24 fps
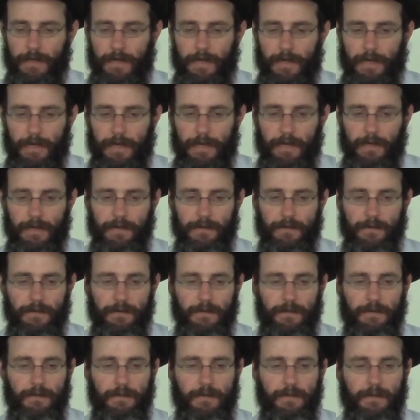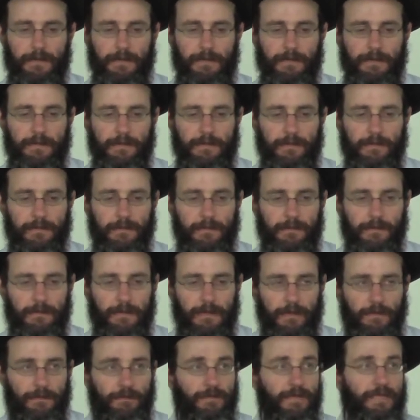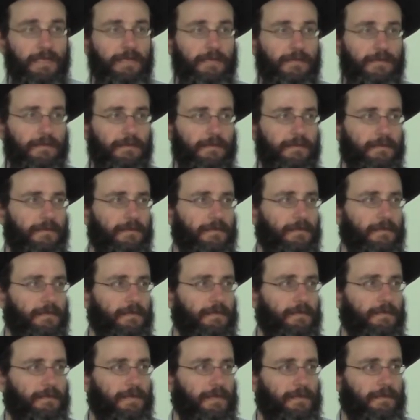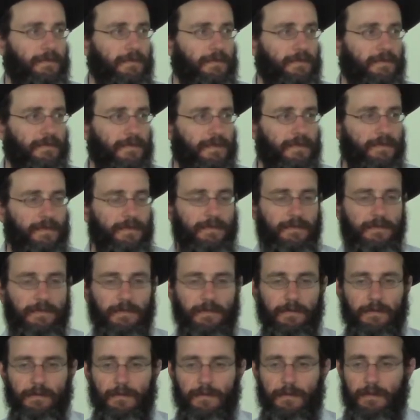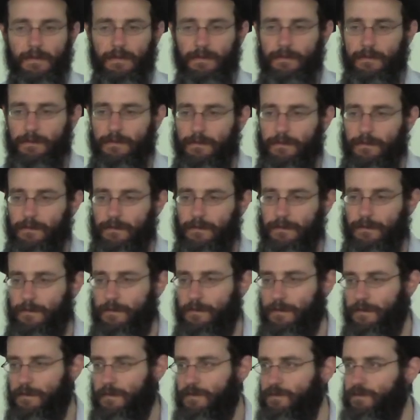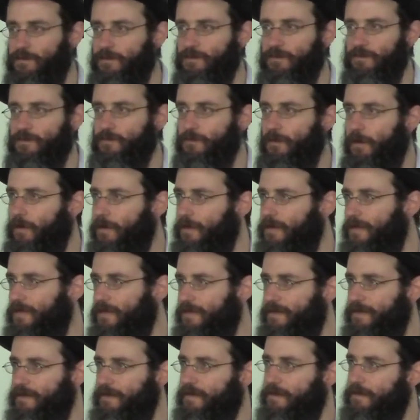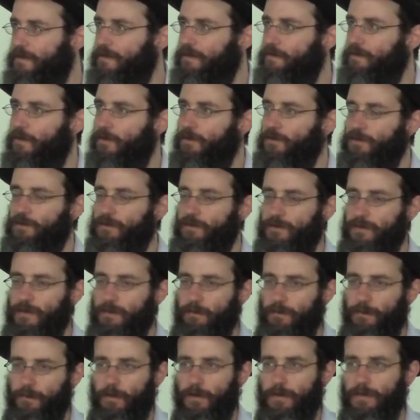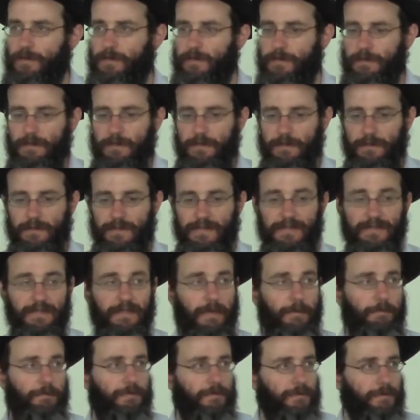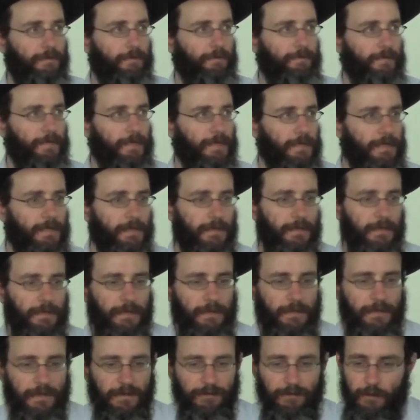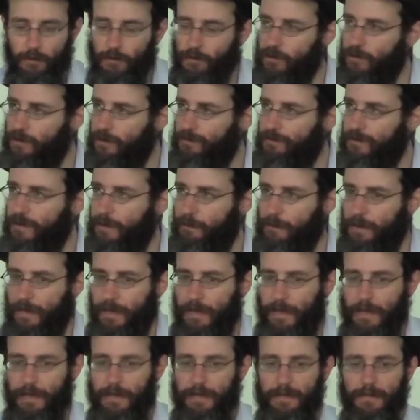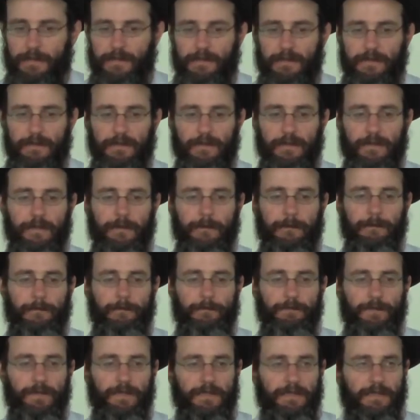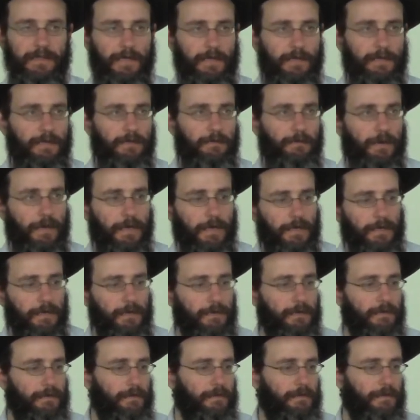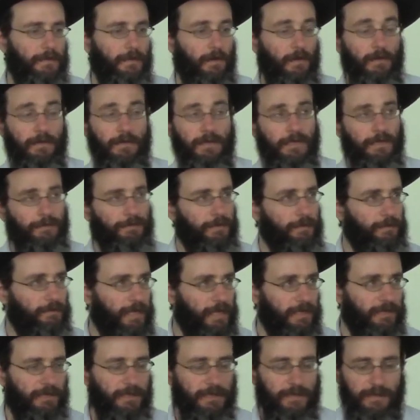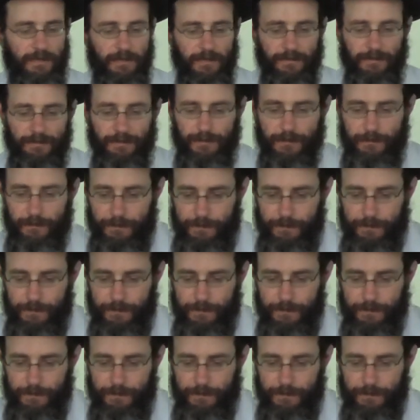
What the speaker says: And it is agreed that this is the strongest and most important step in the evolution of Kabbalah, and it is studied by all the different branches of